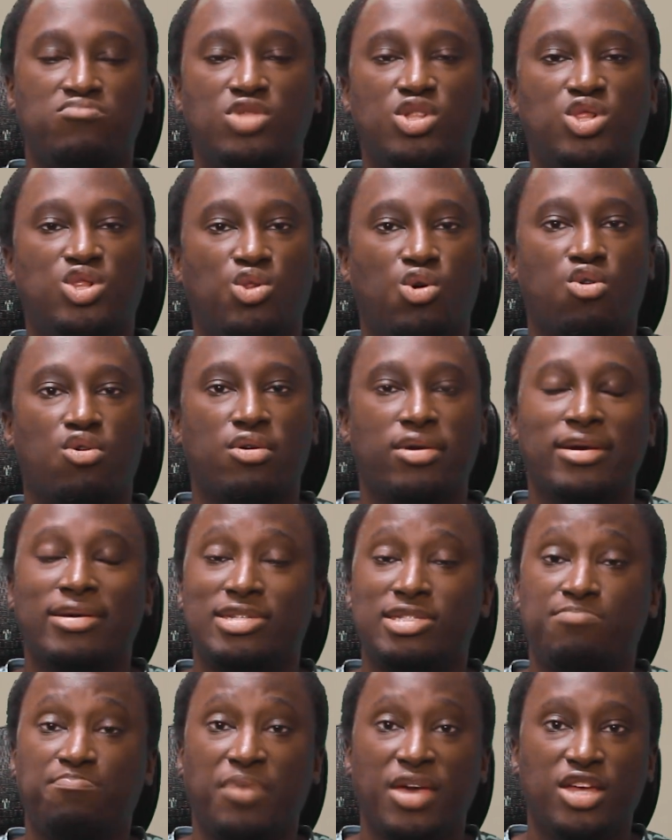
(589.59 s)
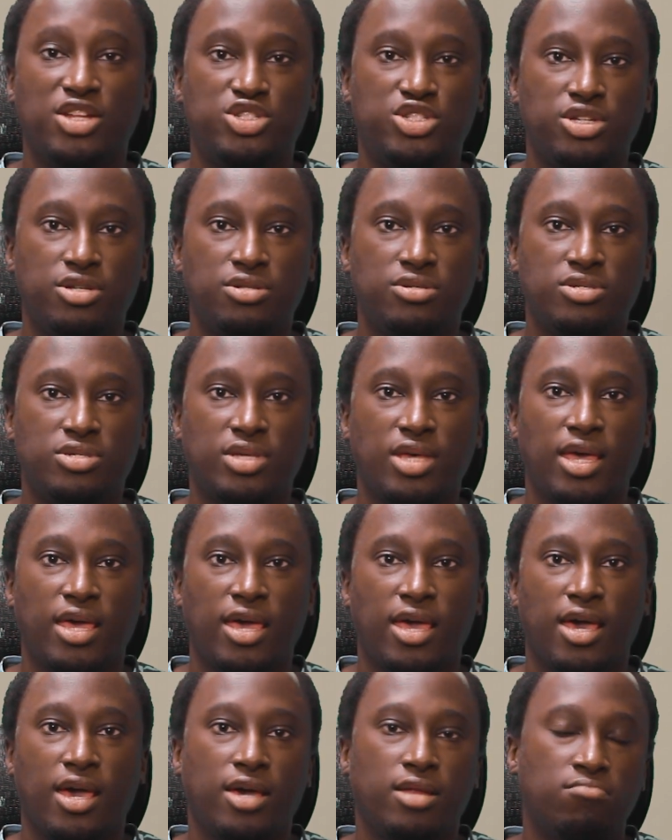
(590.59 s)
lore expansions,
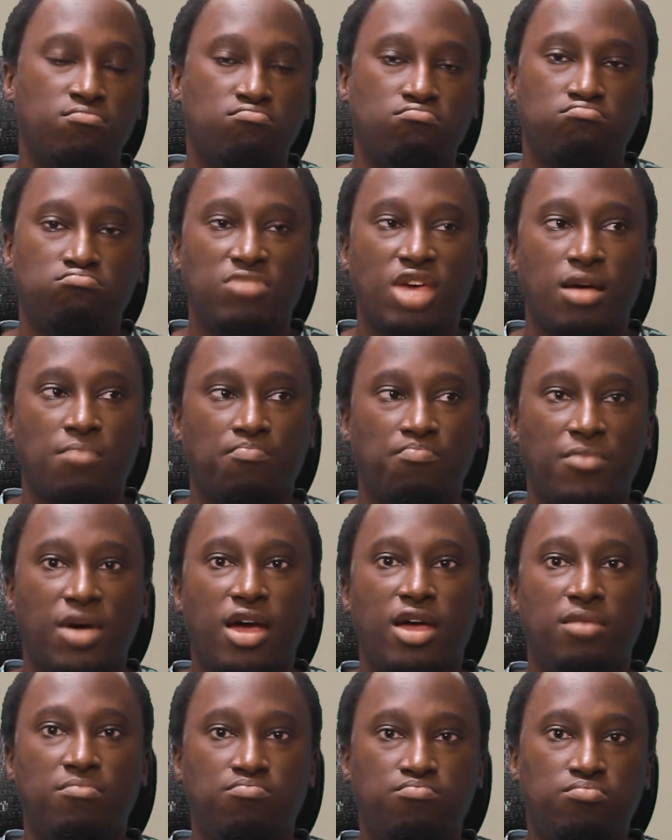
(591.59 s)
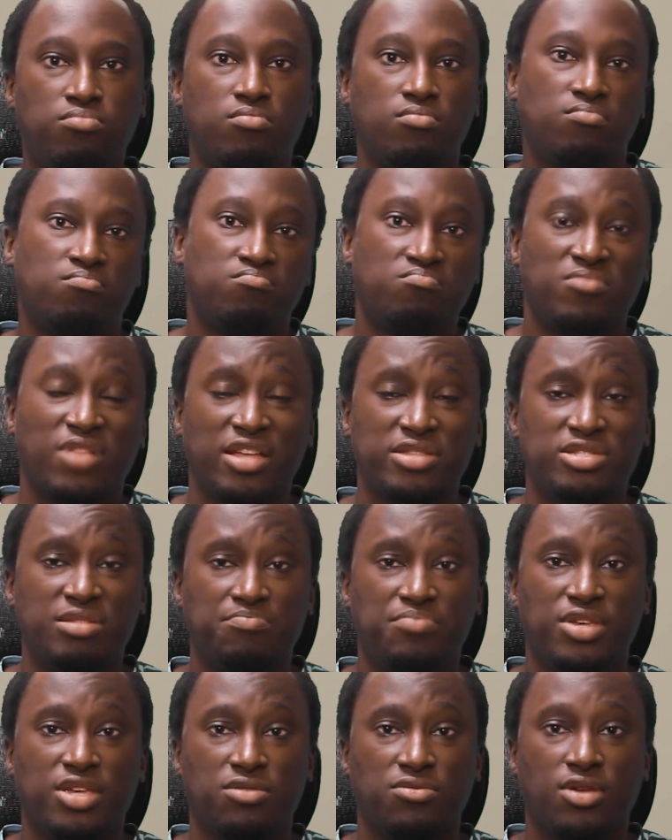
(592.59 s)
and yeah, I liked
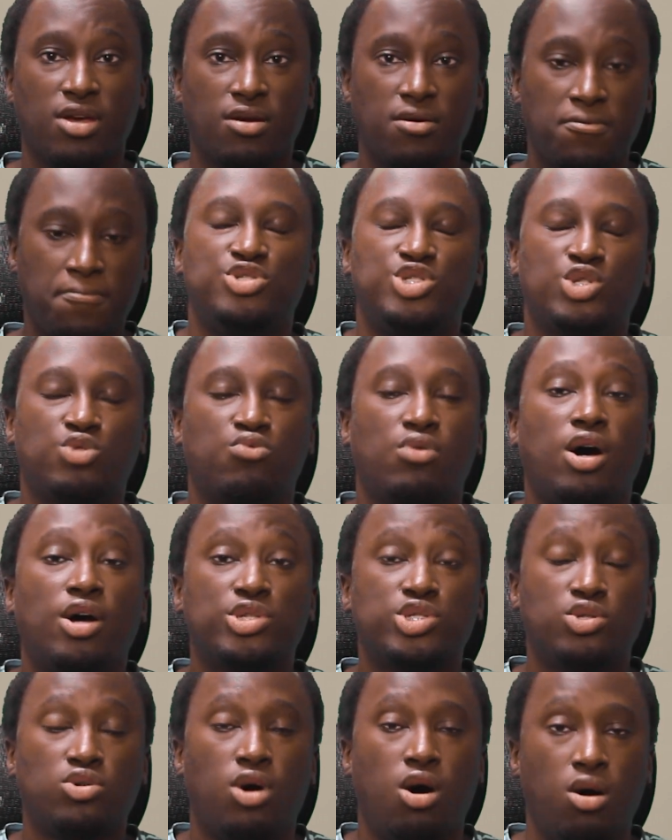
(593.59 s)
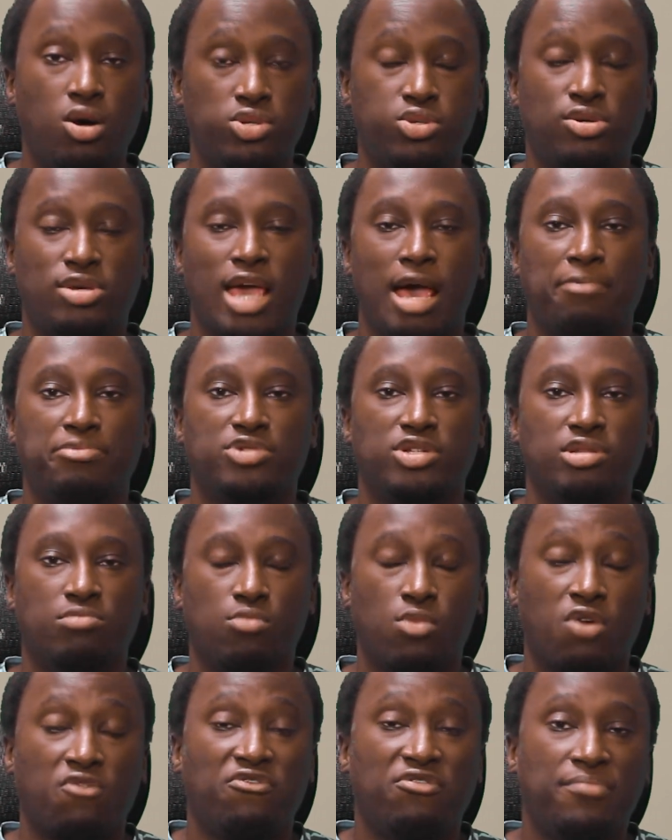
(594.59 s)
it being there. Scrozzo also capturing the
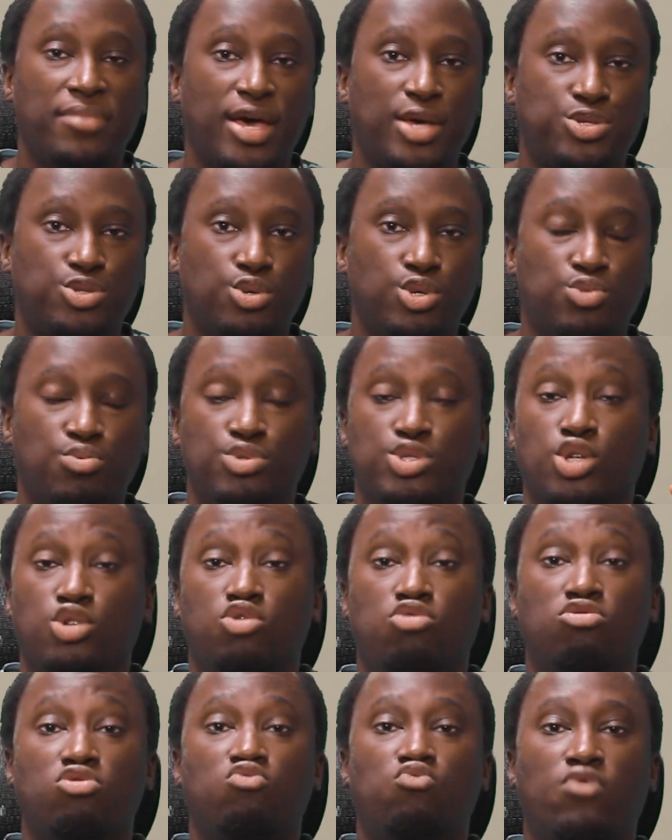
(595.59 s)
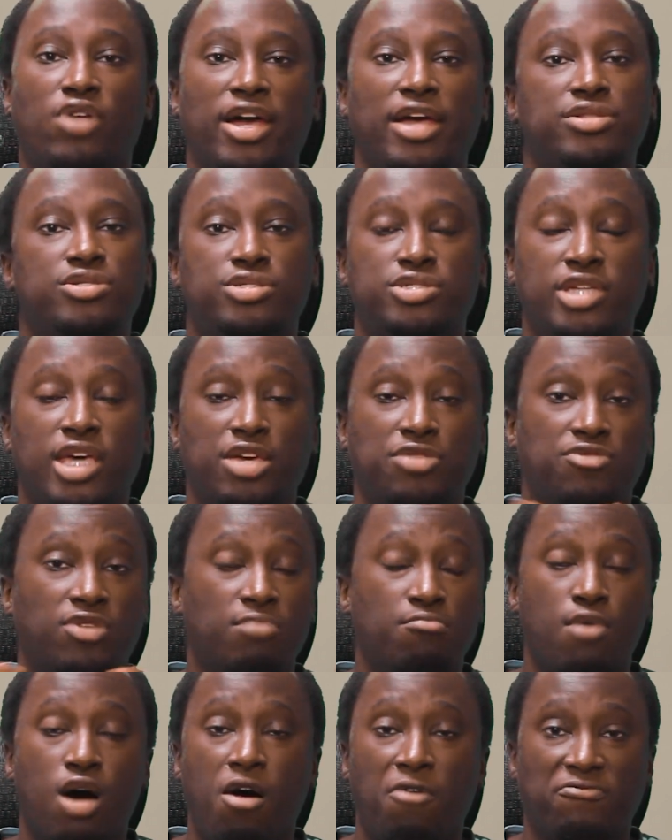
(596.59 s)
Morphin Masters was a good way to take
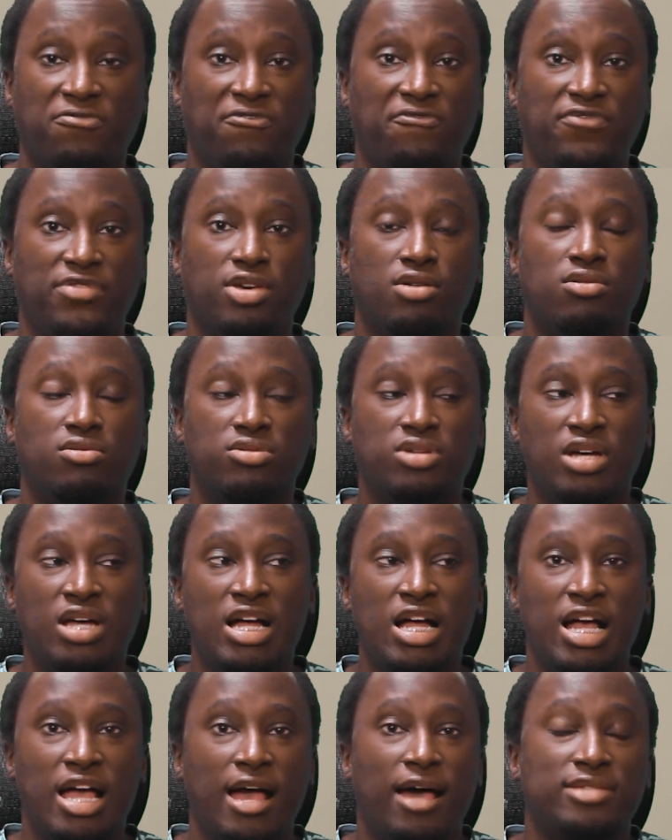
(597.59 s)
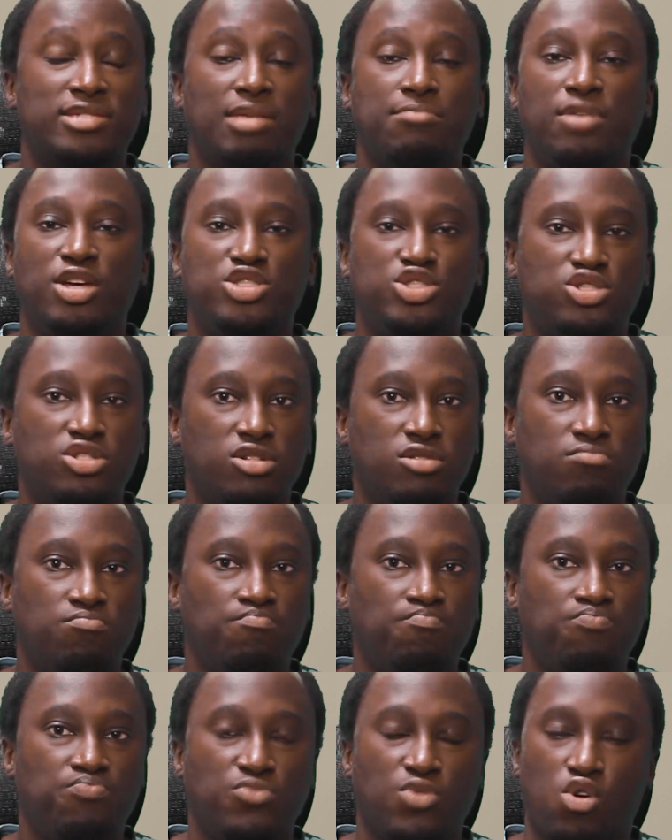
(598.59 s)
them off the field. As I
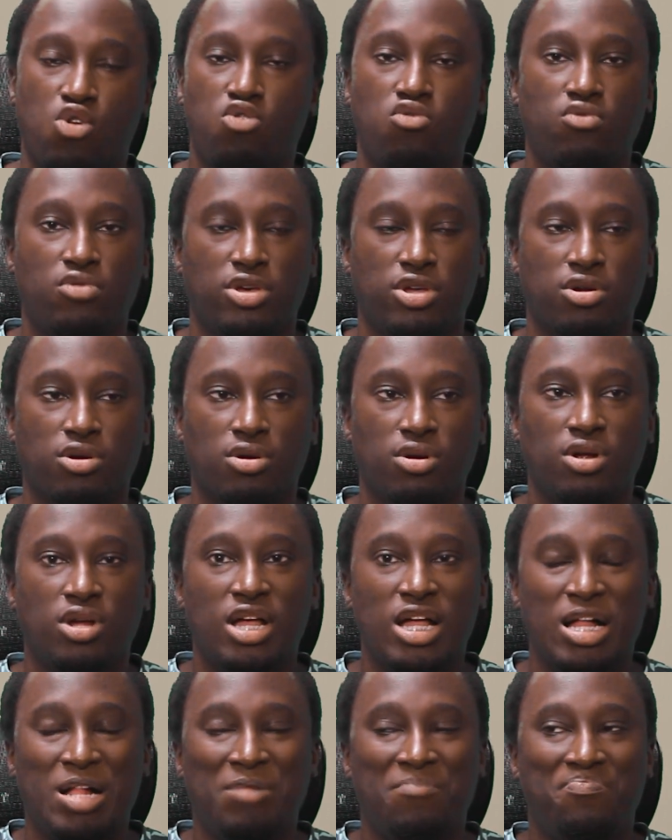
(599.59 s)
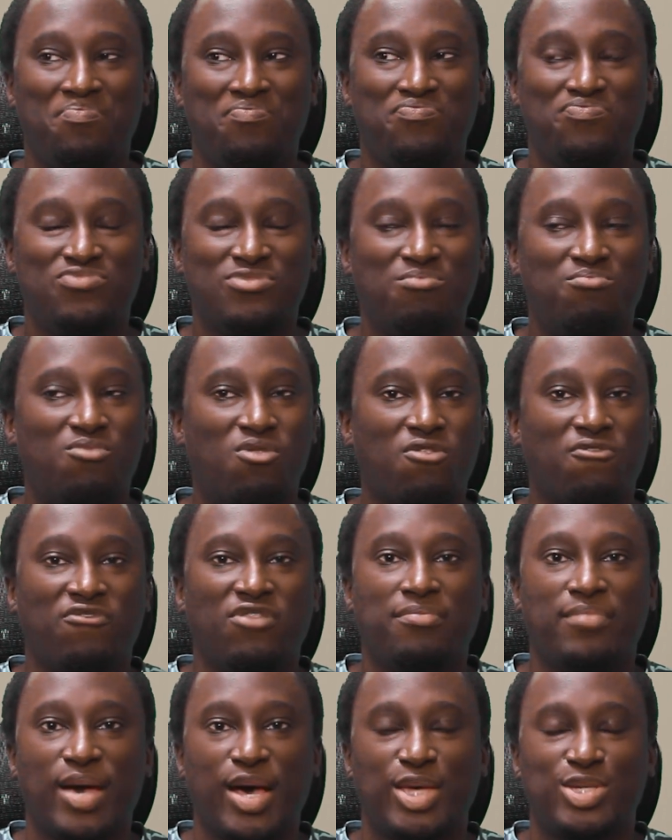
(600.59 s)
mentioned earlier, the
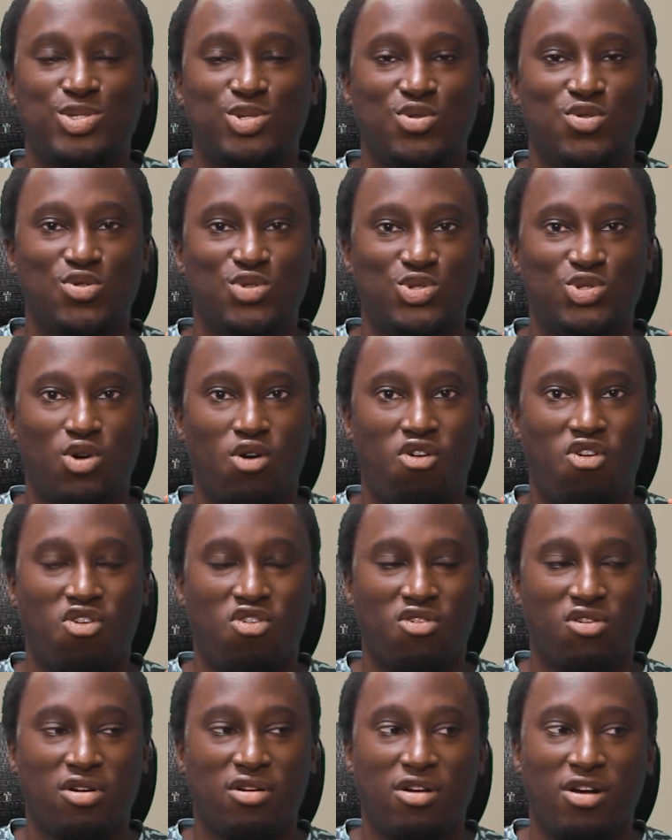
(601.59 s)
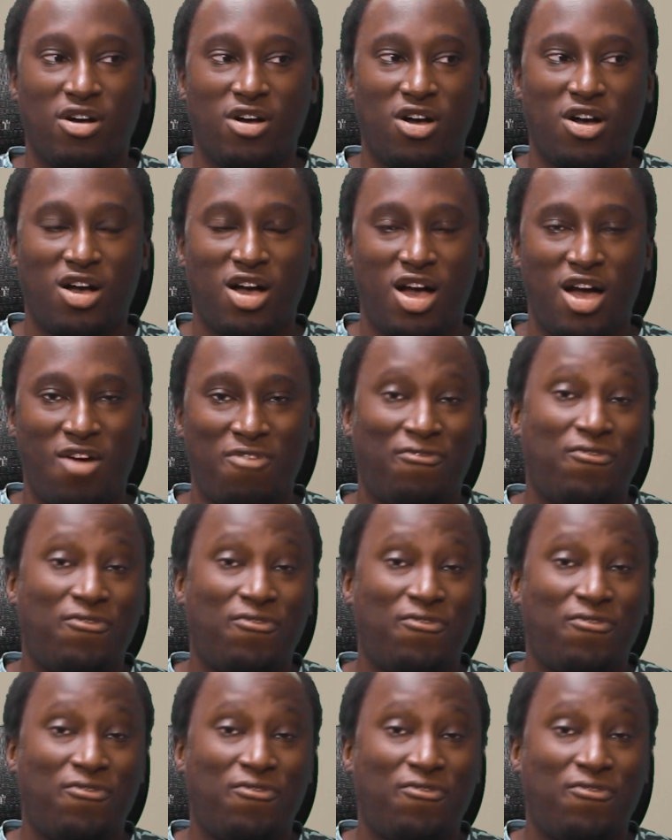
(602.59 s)
Morphin Masters are a